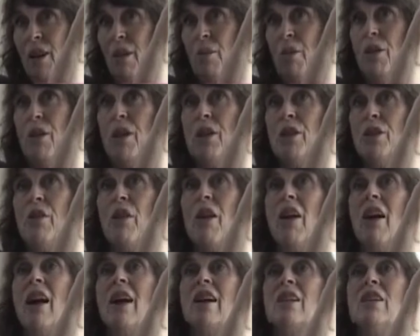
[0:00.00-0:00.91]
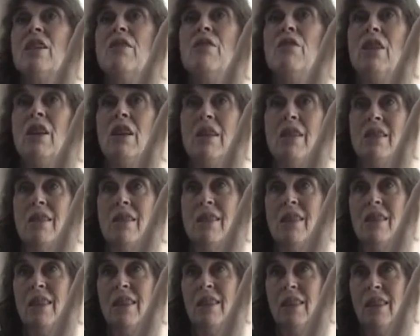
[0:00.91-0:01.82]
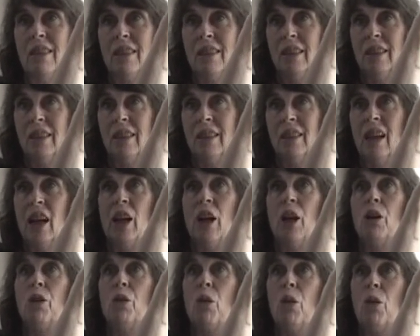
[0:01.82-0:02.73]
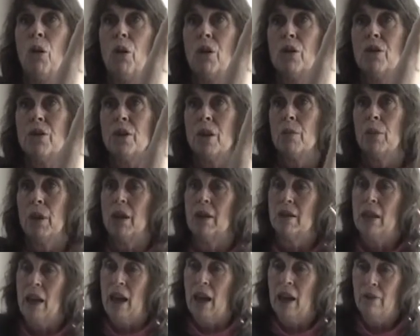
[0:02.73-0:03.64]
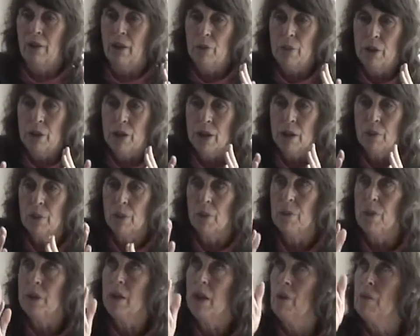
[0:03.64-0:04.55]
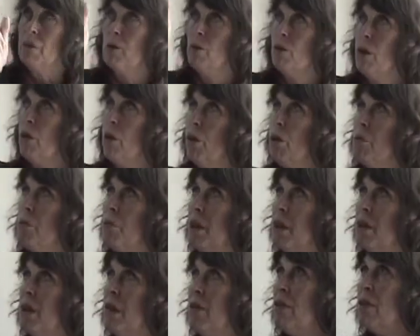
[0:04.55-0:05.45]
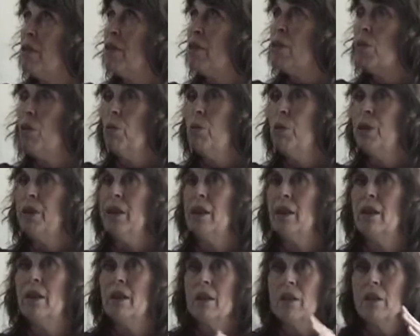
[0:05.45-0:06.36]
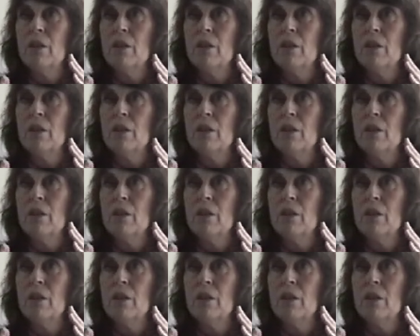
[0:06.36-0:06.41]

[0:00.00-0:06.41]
Well, these are our activities and our goals, because out of our mission and purpose comes, well, we're building this school building.